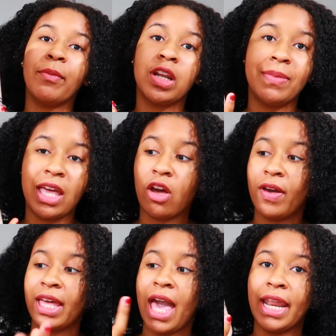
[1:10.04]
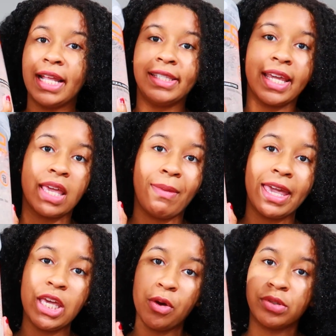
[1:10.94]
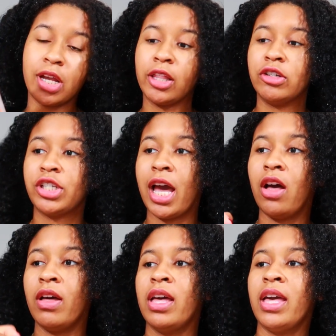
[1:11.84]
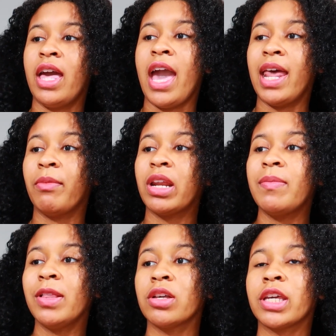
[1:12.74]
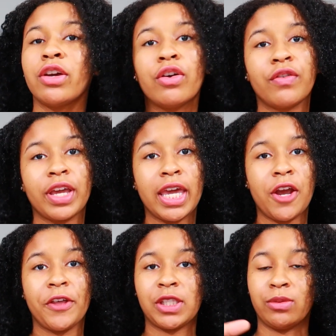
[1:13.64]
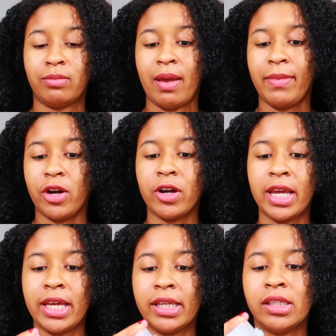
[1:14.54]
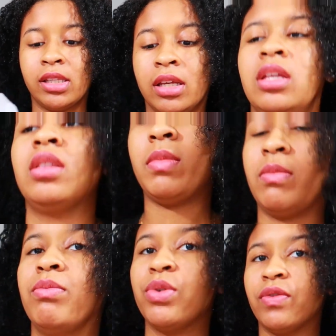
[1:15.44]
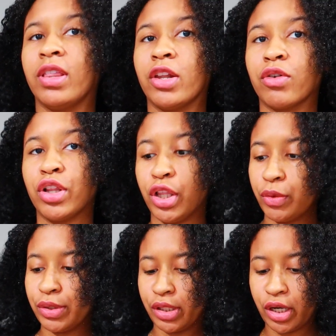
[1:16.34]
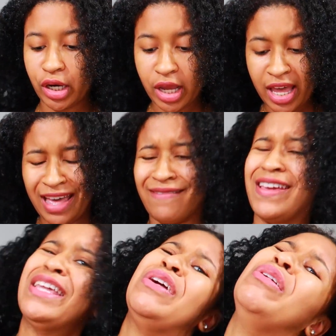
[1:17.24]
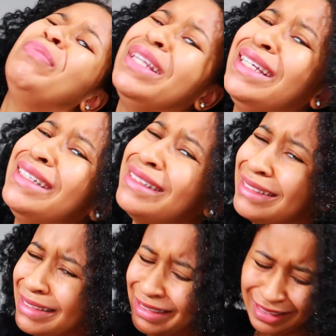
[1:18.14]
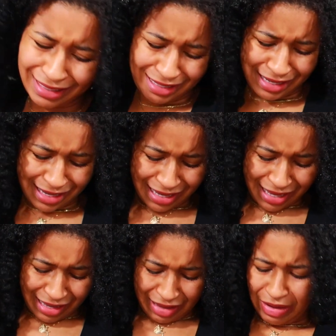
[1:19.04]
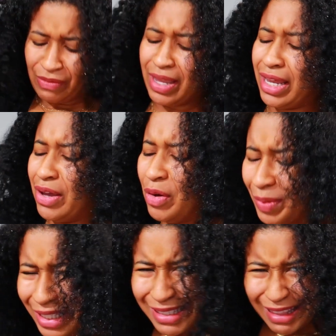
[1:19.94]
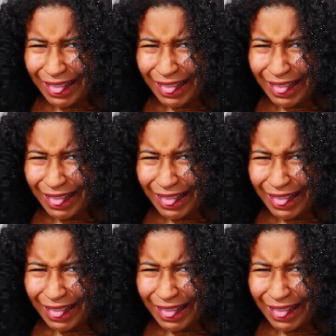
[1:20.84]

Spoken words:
going to be going ahead and taking my Eco Styler gel, and I'm going to be looking over here. This is where my mirror is. Move a little closer if I can open it. Why can I open it?